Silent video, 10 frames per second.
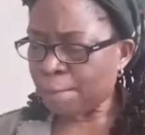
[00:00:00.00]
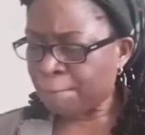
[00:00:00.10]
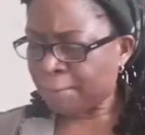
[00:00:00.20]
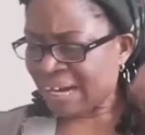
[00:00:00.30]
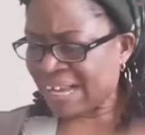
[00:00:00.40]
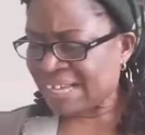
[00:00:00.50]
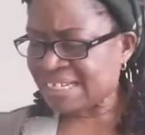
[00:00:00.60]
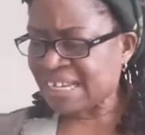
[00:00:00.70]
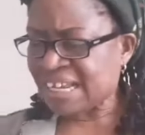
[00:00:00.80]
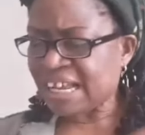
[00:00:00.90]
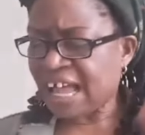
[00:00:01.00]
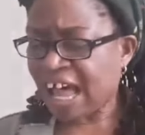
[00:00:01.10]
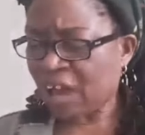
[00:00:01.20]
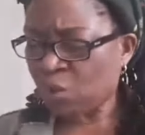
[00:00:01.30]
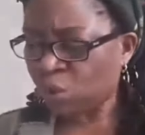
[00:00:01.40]
blessing
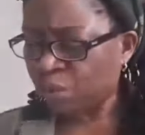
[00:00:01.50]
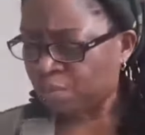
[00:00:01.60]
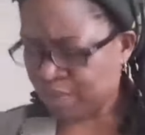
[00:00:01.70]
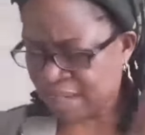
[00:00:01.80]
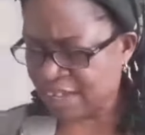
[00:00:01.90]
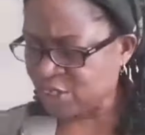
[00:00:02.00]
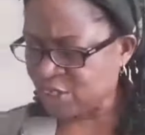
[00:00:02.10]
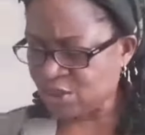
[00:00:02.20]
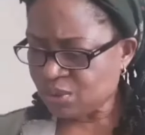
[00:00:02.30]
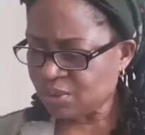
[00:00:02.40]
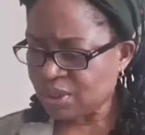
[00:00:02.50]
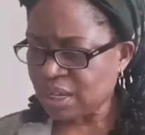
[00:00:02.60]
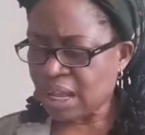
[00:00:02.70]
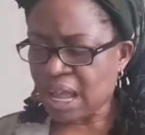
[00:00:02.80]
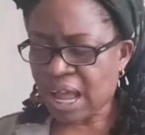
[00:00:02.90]
I will bless you,
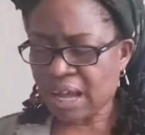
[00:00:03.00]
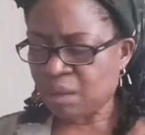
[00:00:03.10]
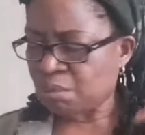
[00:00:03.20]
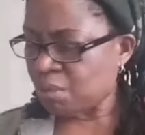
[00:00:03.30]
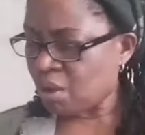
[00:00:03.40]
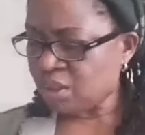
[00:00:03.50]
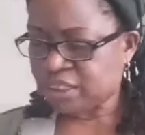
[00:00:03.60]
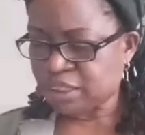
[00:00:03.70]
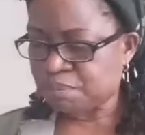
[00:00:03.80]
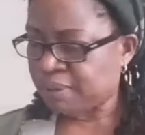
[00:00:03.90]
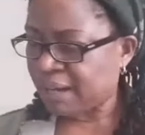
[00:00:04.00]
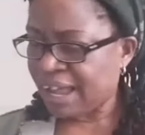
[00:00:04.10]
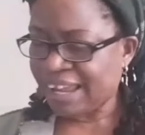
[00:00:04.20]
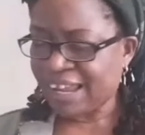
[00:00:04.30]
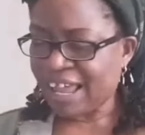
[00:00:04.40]
and
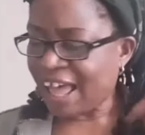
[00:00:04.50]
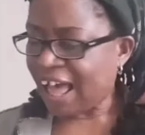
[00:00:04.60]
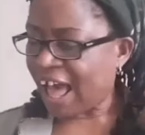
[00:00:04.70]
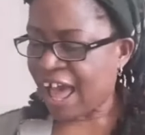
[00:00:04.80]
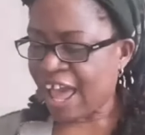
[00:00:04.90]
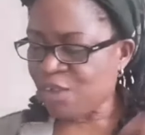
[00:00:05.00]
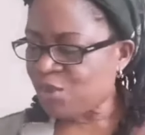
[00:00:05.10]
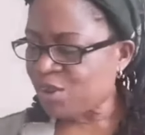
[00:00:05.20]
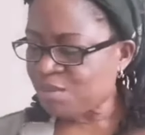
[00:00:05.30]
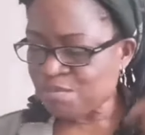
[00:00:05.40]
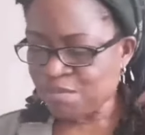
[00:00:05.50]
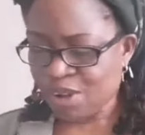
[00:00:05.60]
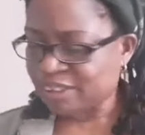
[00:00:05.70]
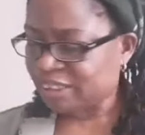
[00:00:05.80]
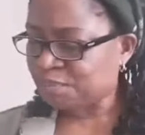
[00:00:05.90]
multiplying, I will
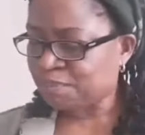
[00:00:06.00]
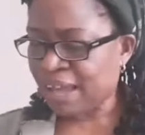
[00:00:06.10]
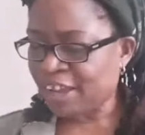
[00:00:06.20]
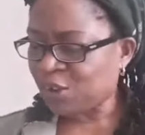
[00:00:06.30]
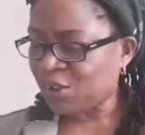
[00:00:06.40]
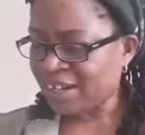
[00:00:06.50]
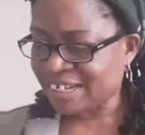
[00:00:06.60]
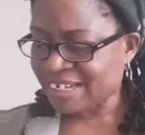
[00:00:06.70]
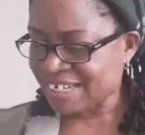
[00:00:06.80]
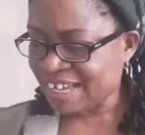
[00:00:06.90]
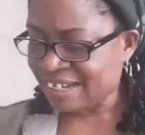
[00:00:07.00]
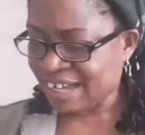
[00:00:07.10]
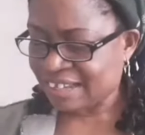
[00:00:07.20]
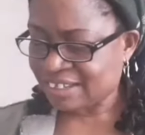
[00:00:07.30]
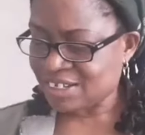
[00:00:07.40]
multiply your
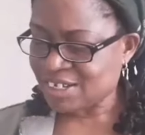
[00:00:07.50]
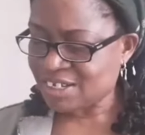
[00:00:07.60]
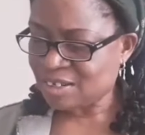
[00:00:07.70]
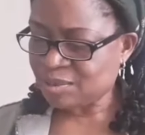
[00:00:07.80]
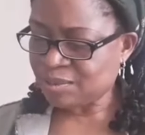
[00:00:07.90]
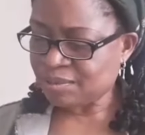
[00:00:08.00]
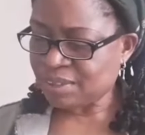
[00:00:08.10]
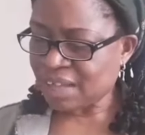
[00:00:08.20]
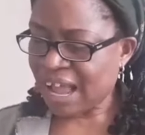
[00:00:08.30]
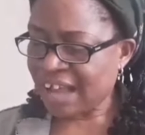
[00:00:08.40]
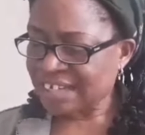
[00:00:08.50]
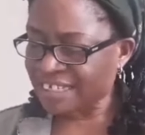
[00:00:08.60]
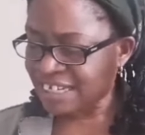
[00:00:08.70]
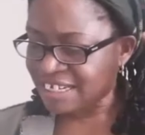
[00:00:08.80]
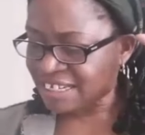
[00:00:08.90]
descendants
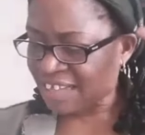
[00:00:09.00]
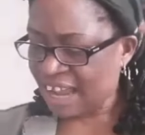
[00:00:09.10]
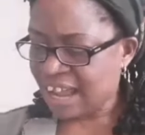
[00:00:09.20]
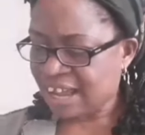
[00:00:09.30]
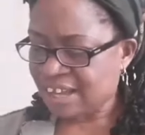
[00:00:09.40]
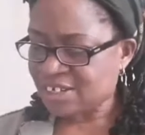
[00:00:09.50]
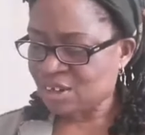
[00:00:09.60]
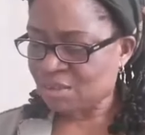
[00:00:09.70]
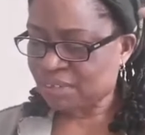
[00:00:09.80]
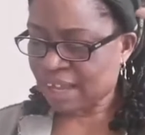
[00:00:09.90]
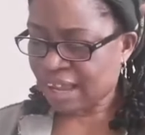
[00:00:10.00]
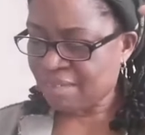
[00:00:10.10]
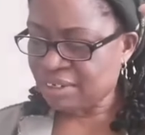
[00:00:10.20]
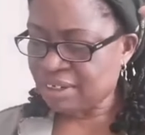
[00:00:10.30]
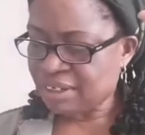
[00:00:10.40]
as the stars of the
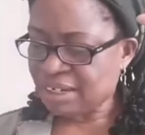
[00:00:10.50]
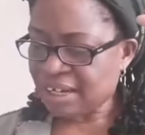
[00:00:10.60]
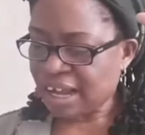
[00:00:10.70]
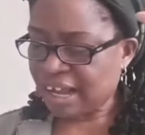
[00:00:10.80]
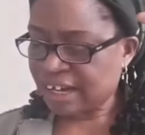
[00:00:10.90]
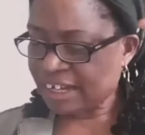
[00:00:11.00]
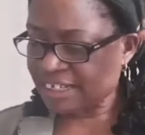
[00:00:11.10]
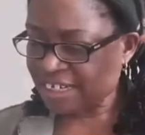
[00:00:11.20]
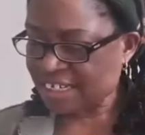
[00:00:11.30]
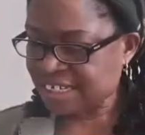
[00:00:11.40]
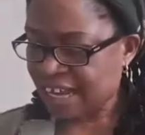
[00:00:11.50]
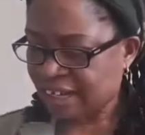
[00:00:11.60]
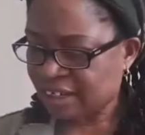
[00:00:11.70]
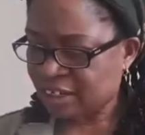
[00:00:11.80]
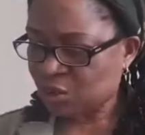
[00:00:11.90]
heaven and as the
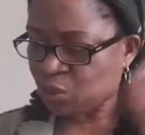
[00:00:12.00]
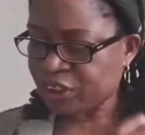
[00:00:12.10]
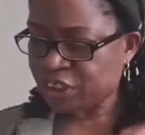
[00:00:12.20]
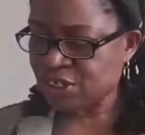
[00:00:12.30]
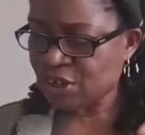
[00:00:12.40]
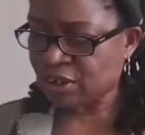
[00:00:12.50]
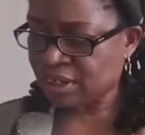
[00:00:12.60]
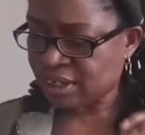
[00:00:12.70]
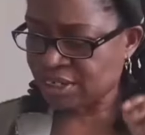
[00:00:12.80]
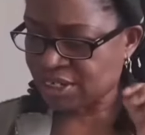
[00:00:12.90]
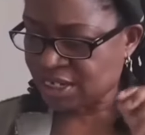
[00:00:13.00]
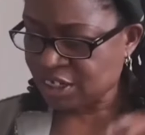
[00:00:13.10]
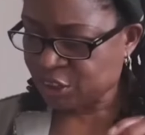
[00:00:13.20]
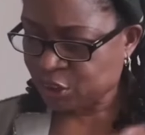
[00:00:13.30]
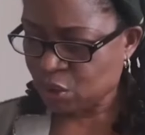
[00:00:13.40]
sand which is on the
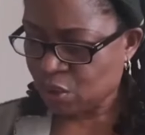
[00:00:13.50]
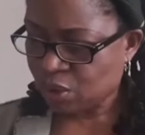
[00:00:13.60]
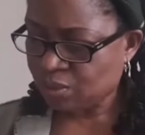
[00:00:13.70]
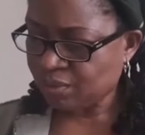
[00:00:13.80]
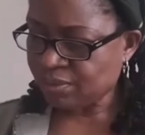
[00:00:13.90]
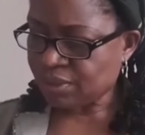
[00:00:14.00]
seashore.